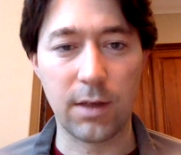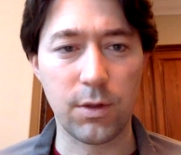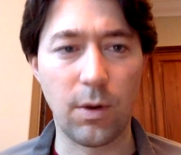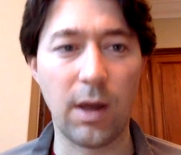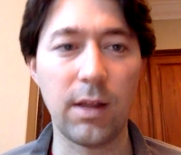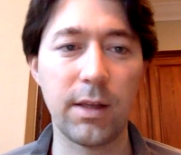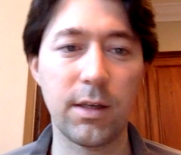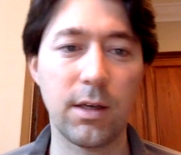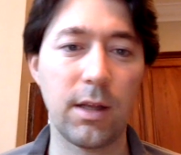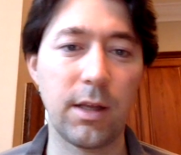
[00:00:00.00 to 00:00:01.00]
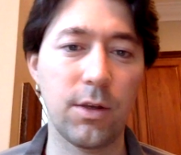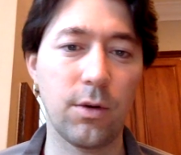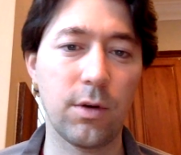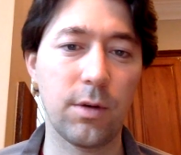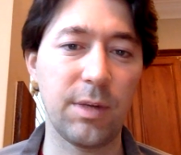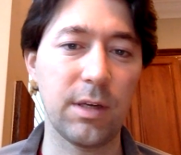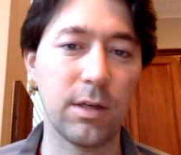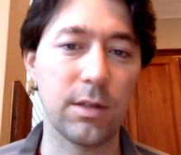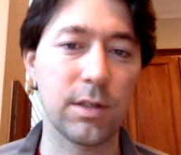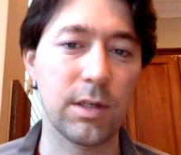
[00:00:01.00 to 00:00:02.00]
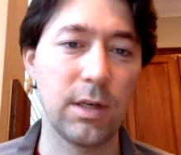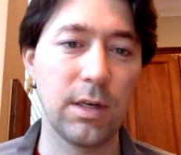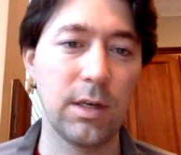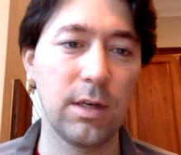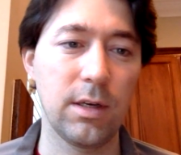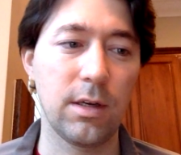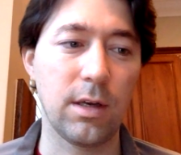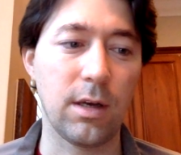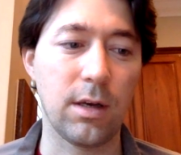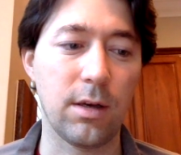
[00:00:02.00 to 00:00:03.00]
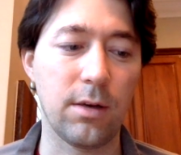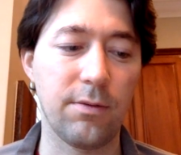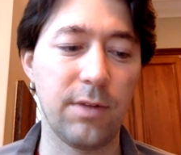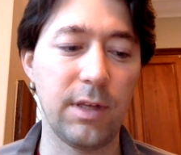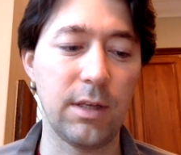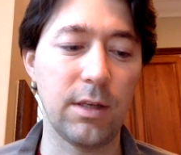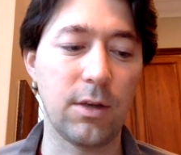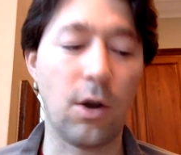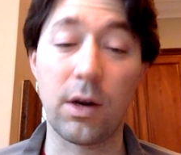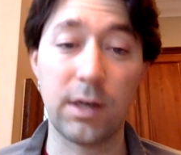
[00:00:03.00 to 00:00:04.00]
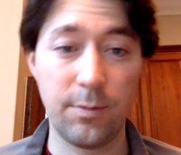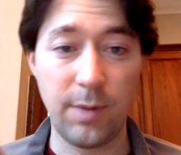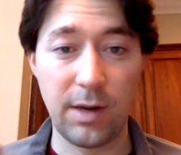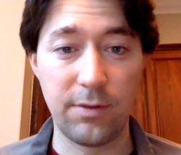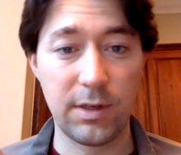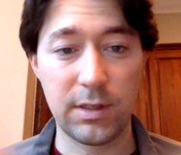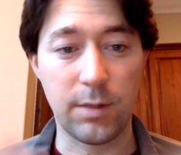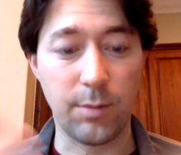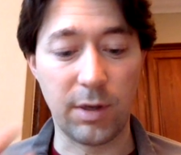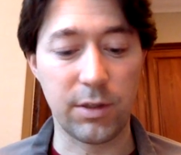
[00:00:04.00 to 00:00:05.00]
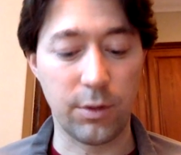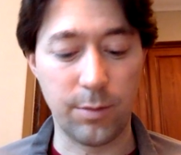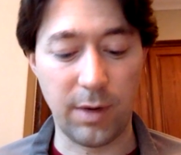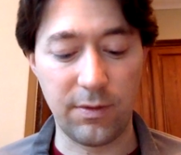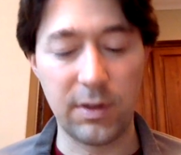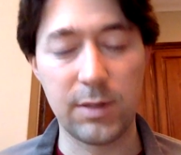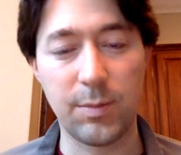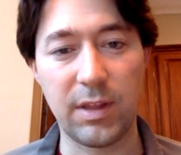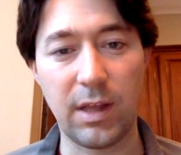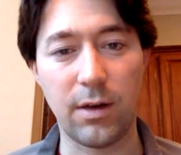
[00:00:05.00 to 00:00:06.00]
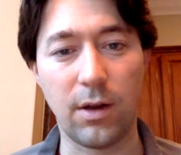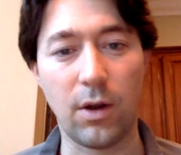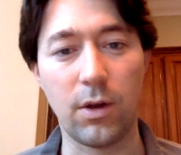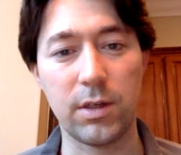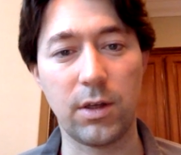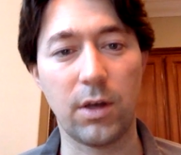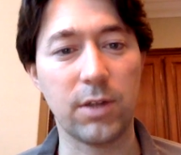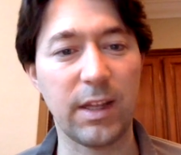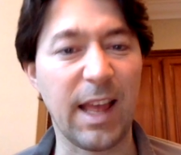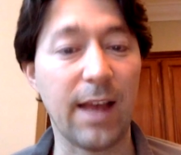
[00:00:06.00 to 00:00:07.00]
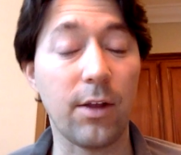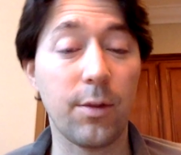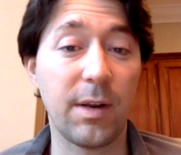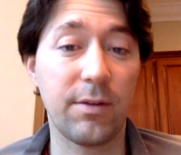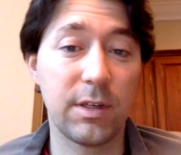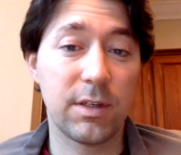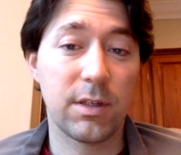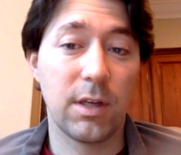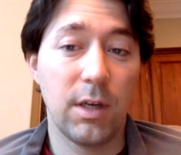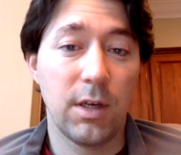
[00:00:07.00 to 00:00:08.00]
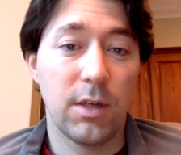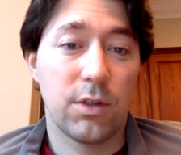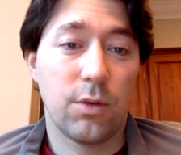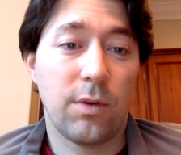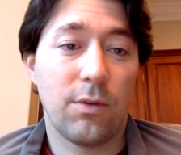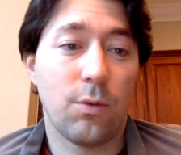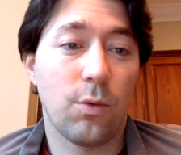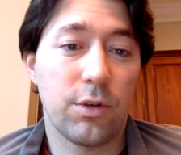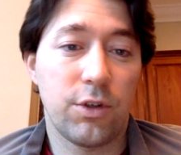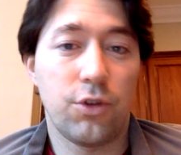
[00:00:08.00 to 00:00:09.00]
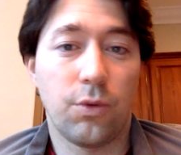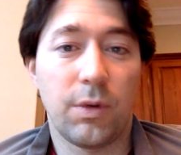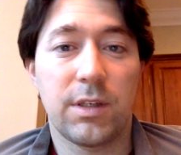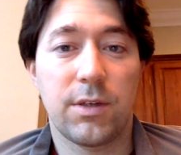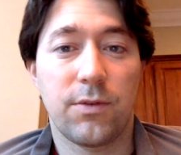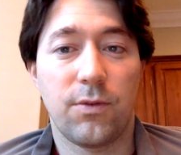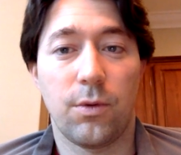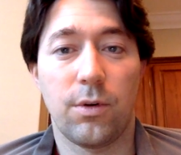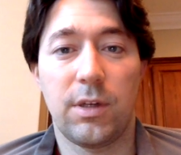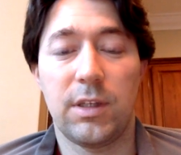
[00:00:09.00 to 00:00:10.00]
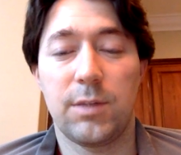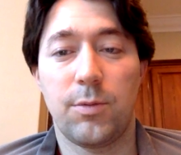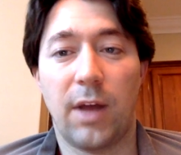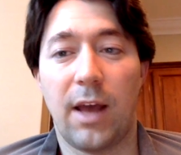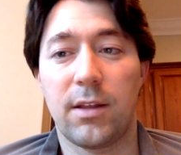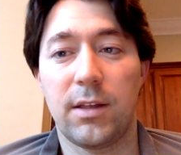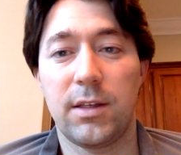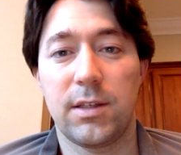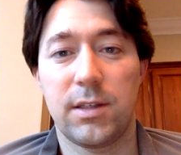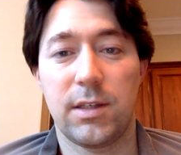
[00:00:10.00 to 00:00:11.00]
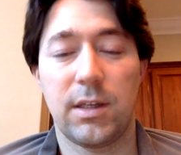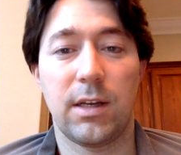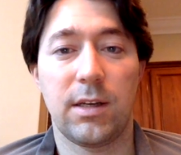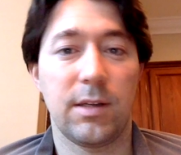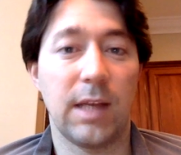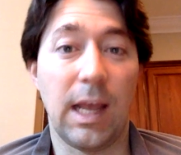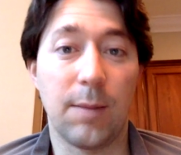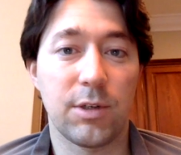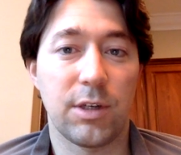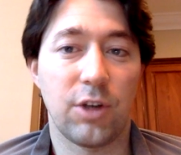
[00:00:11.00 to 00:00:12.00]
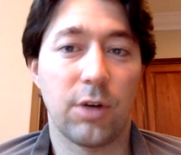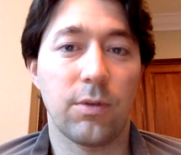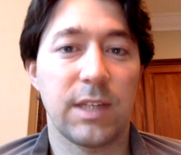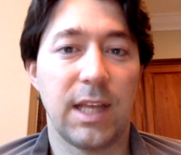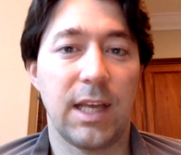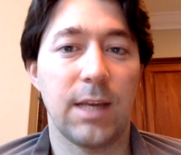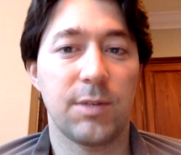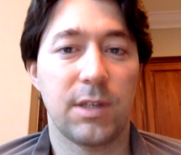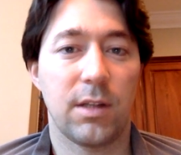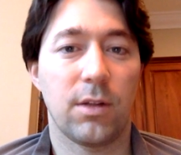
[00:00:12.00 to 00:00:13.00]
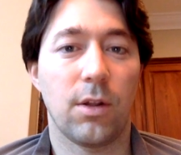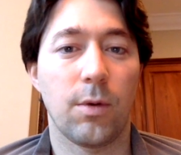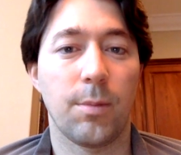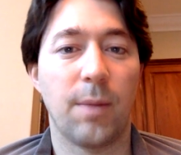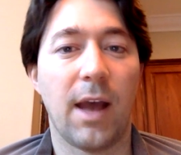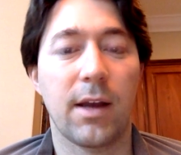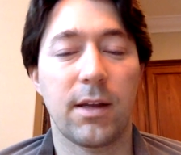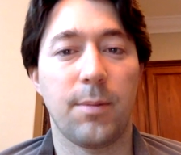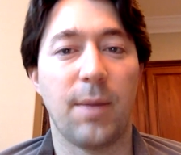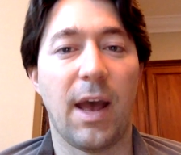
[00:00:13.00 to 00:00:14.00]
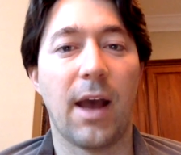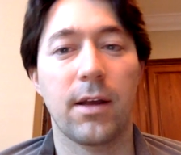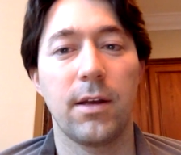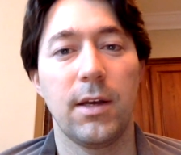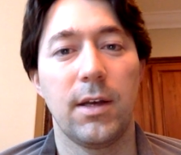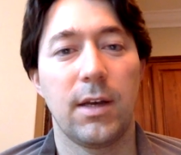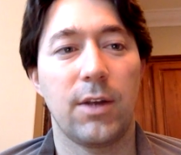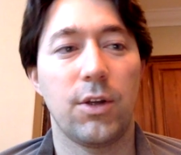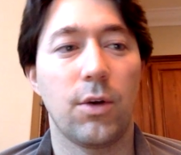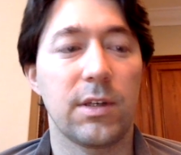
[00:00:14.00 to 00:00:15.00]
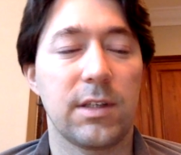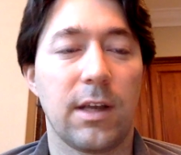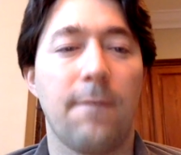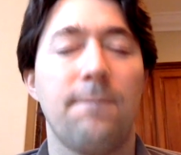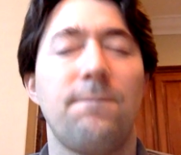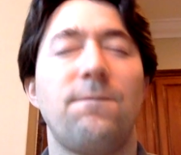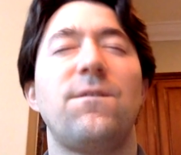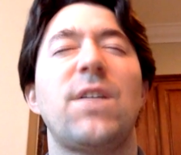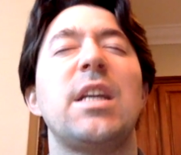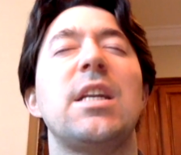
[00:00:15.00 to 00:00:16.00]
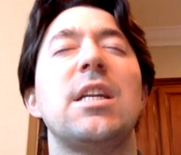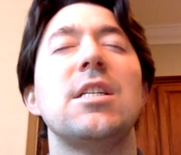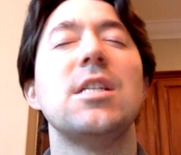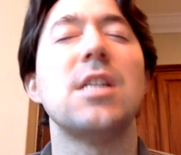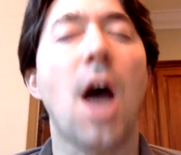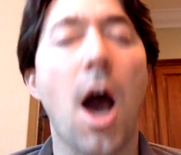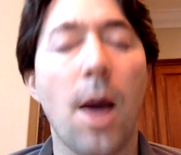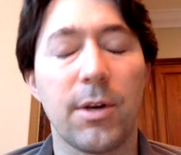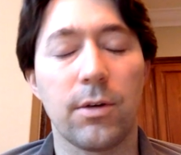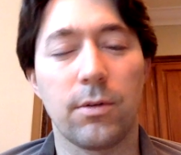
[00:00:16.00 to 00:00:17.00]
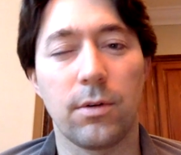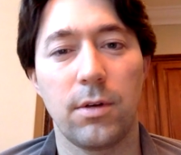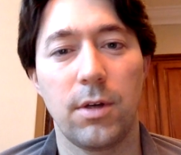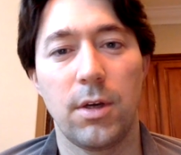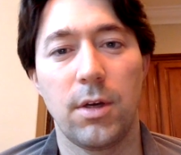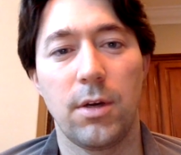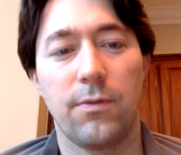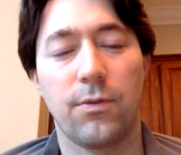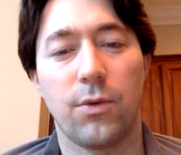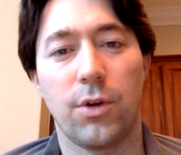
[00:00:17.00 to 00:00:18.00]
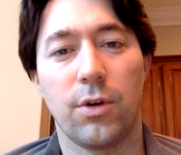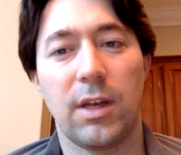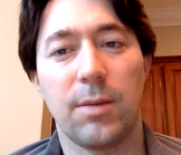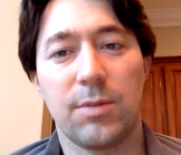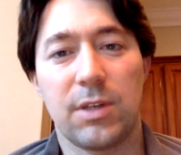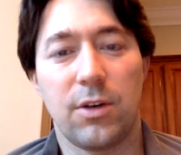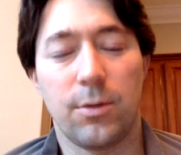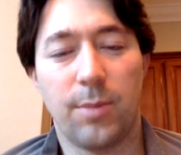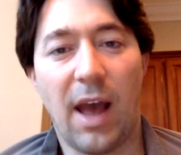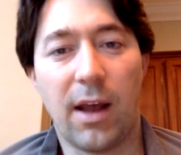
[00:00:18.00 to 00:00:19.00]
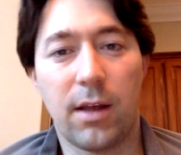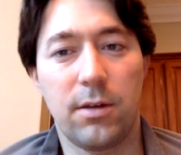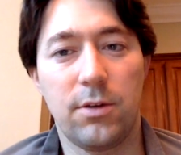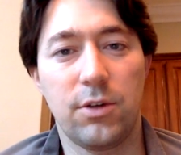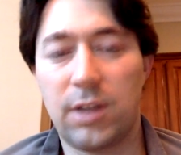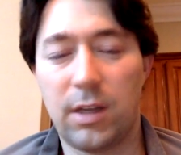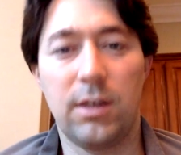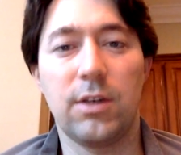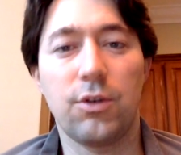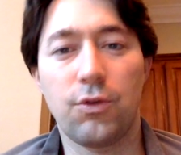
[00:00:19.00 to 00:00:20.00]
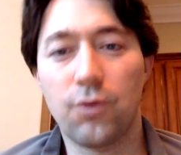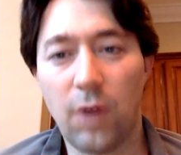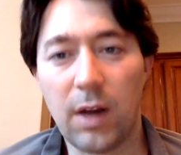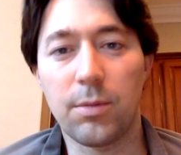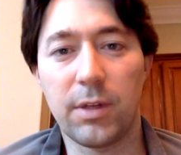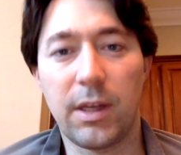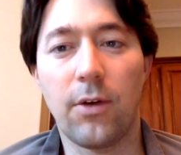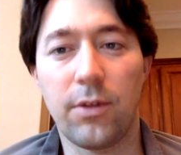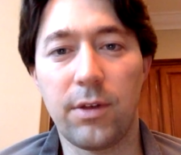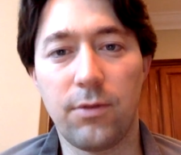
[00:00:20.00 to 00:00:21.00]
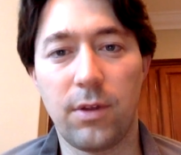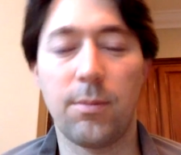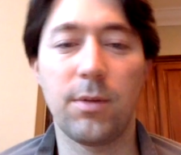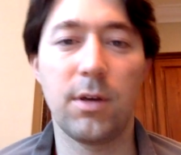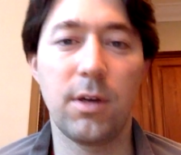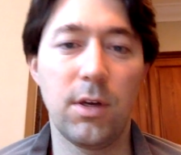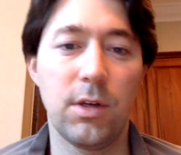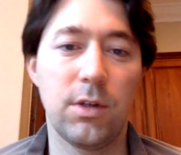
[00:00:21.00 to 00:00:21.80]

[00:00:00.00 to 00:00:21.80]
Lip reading: yeah, so I like yoga because of the cognitive benefits and the muscular benefits, but then I also like the health benefits. So one of the worst joints for esport athletes and gamers in general is the hips and the lower back and the back. And yoga is like phenomenal for your hips and your back, just like incredibly healthy for them.